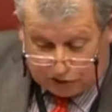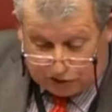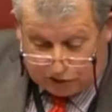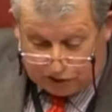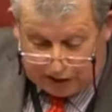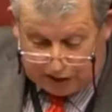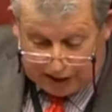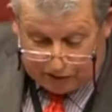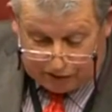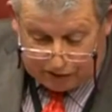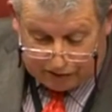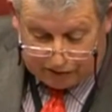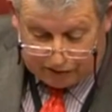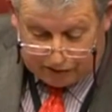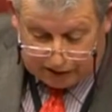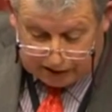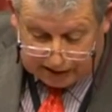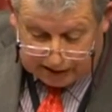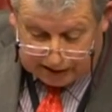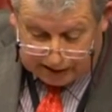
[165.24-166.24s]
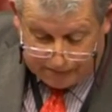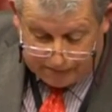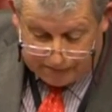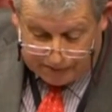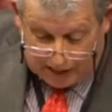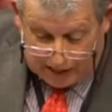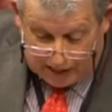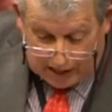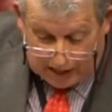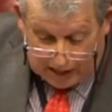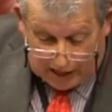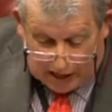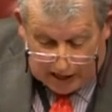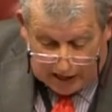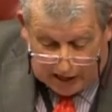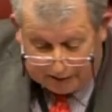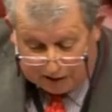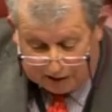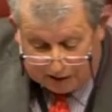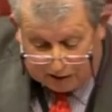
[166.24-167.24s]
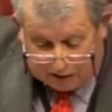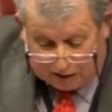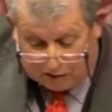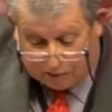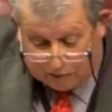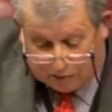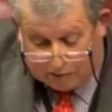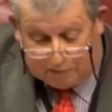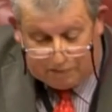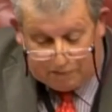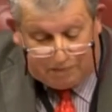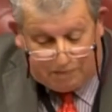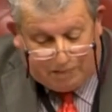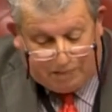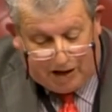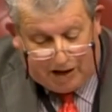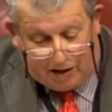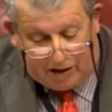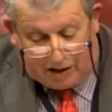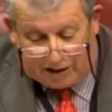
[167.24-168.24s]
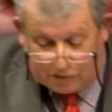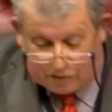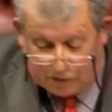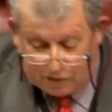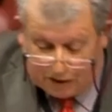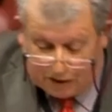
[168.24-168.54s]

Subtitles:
or solar. And I'm going to partly